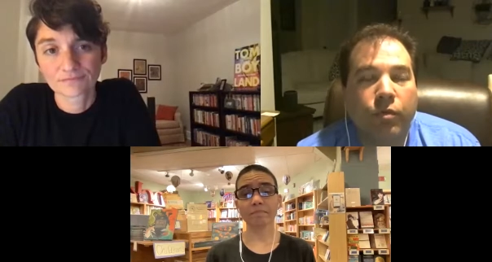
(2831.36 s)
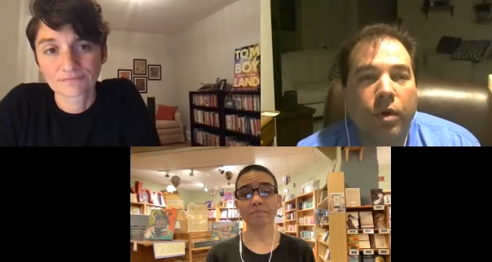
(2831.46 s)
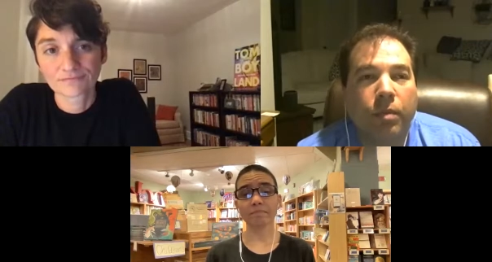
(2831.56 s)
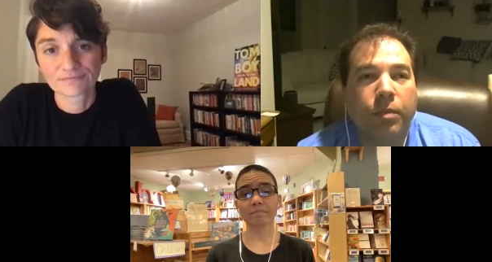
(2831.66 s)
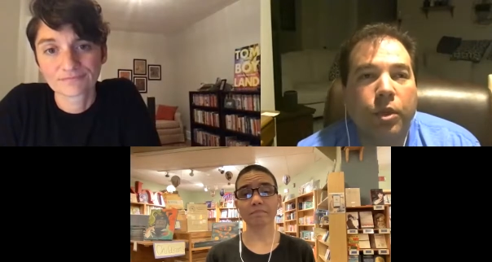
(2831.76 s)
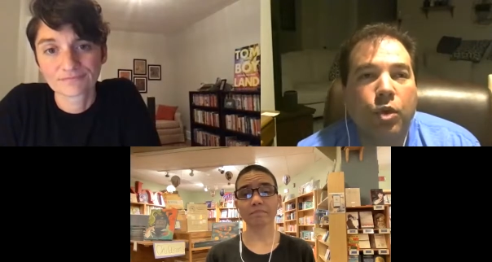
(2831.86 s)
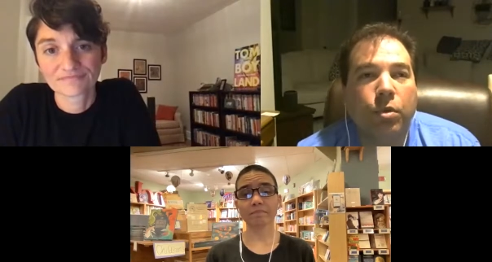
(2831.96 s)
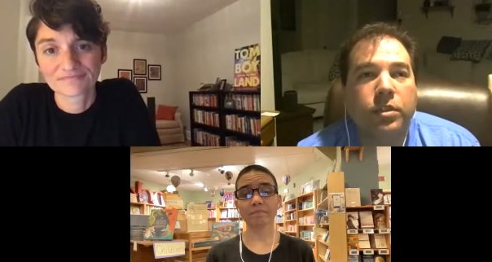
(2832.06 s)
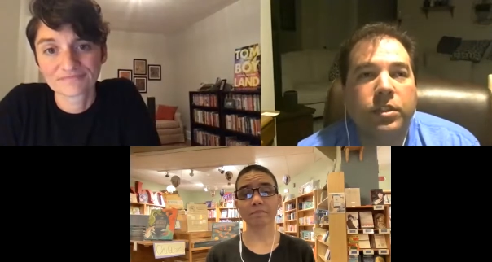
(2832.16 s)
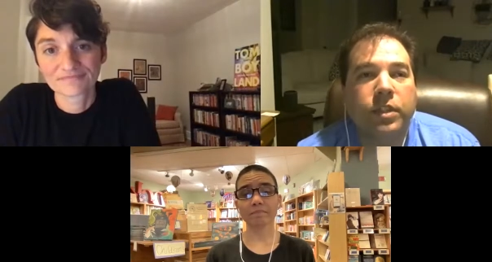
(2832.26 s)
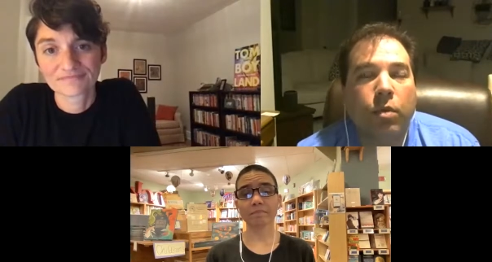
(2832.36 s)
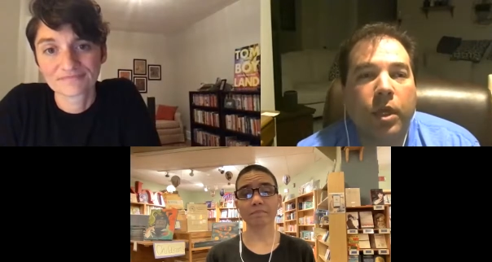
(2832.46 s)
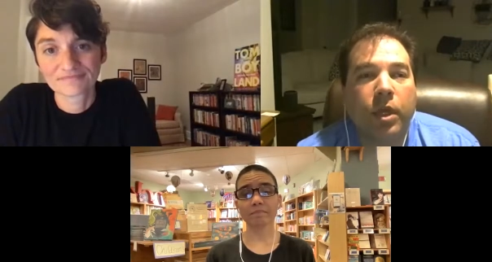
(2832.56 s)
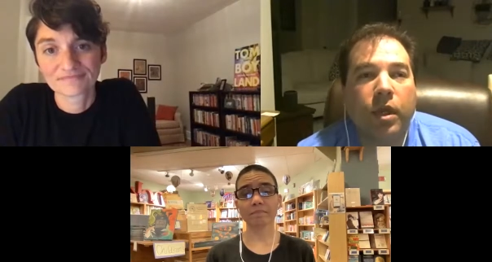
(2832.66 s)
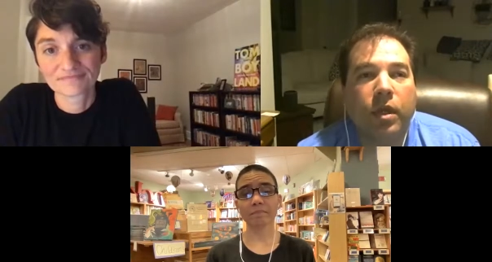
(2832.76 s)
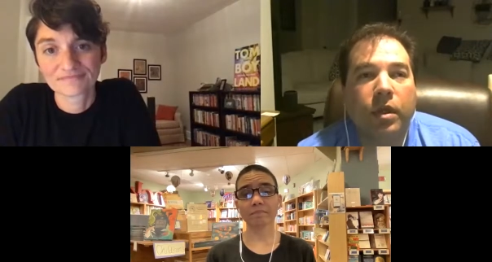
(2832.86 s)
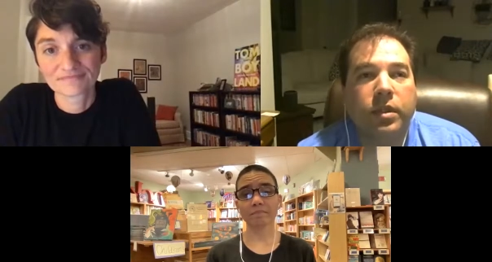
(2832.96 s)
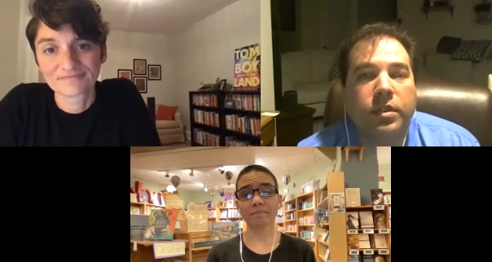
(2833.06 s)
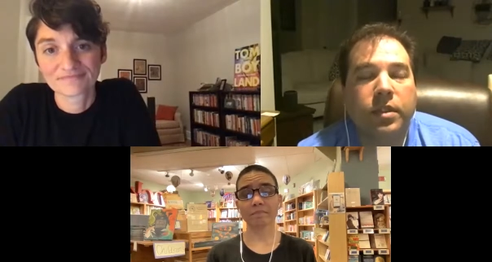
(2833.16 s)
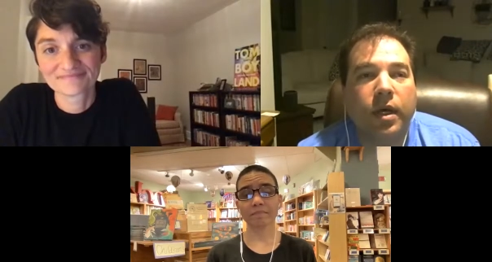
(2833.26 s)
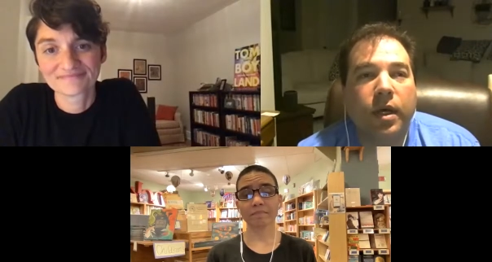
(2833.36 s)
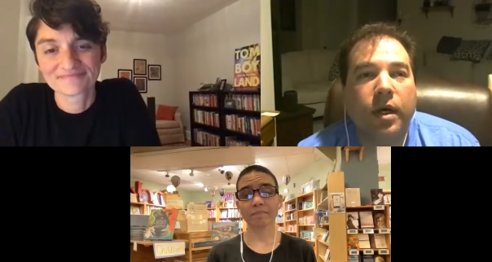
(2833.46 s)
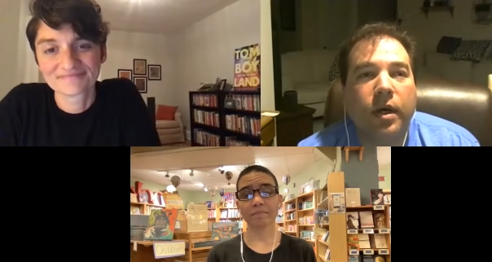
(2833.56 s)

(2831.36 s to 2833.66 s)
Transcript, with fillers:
Speaker 1: from Hubert Selby is uh,